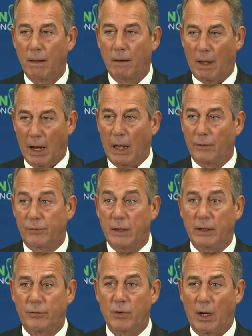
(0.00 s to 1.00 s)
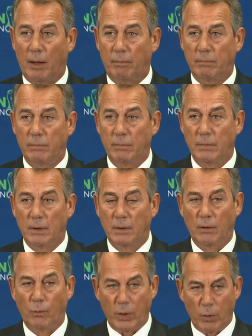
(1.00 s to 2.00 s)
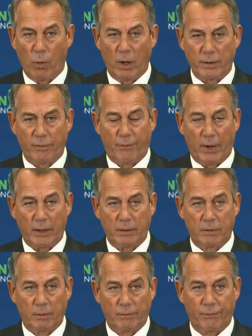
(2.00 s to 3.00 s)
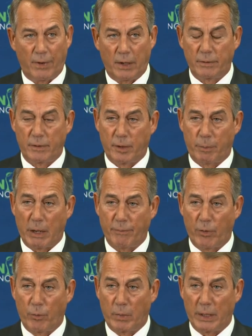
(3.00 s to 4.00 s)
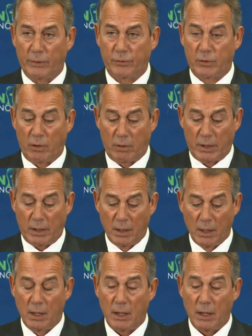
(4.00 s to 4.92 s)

The House did its job. We won the fight to fund the Department of Homeland Security